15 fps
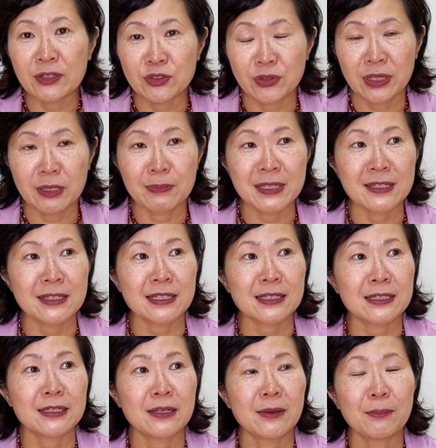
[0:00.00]
entering the
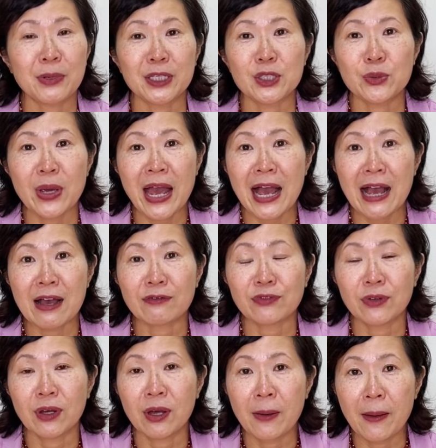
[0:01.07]
business but you have
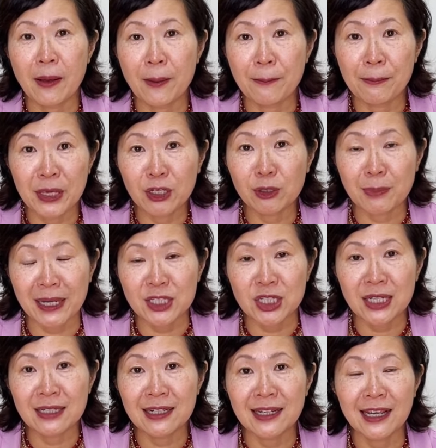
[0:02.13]
bigger
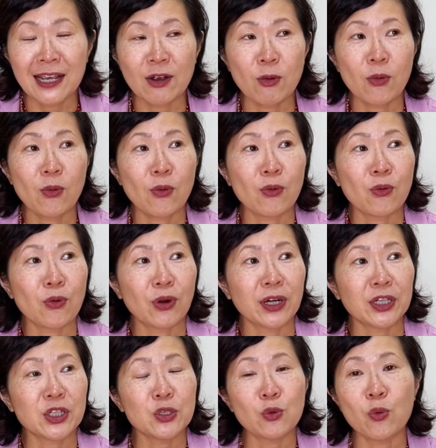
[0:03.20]
budget, or
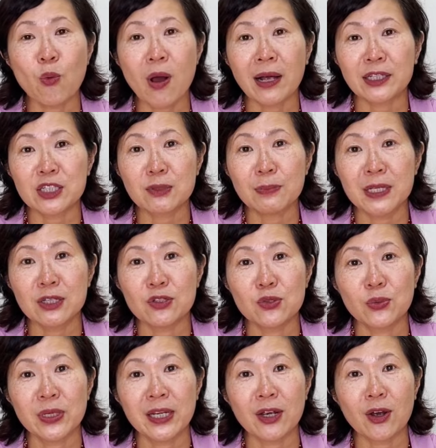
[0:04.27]
you want to be
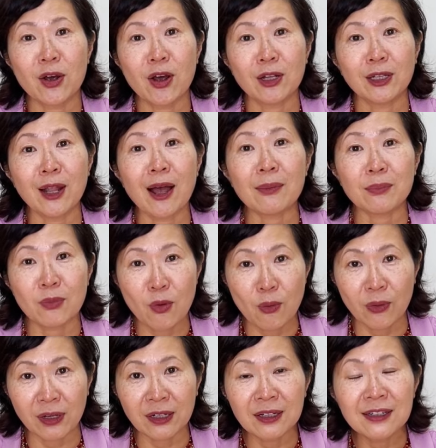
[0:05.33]
doing a lot
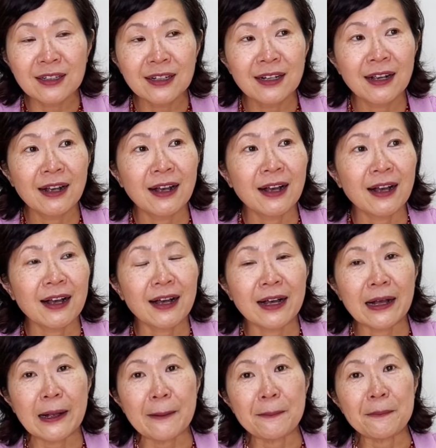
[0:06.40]
more,
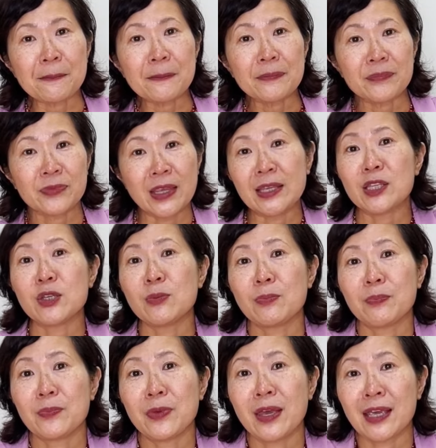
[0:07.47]
then
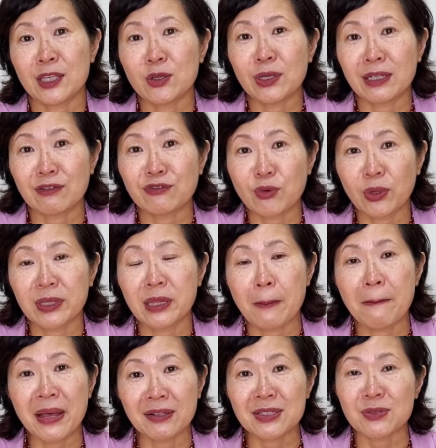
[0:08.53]
you can afford the
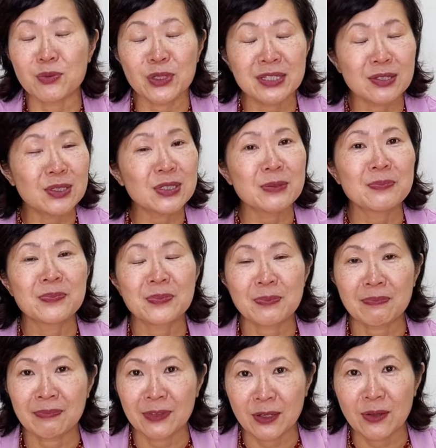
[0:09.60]
bells and whistles,
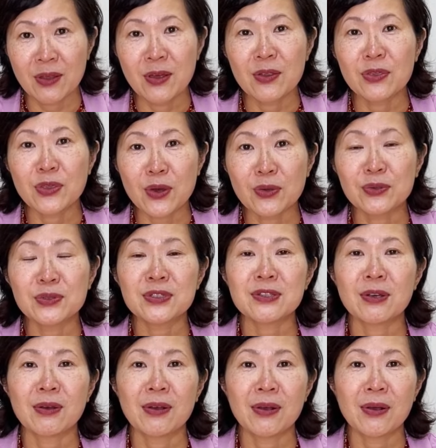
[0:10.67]
those
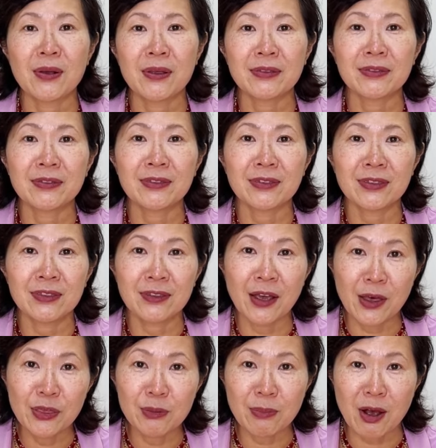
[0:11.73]

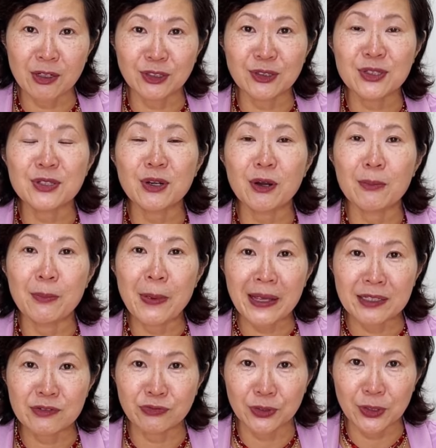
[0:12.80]
other models are
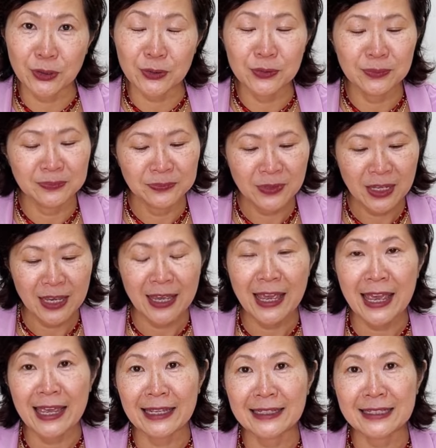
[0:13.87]
best for you.
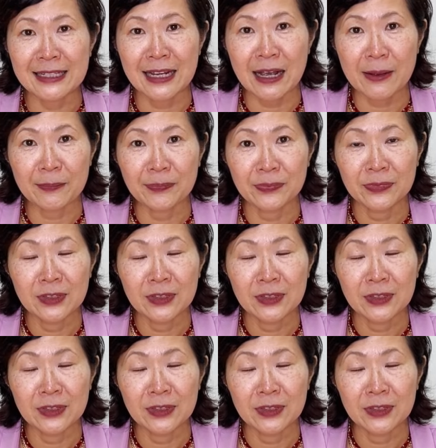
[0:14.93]
And the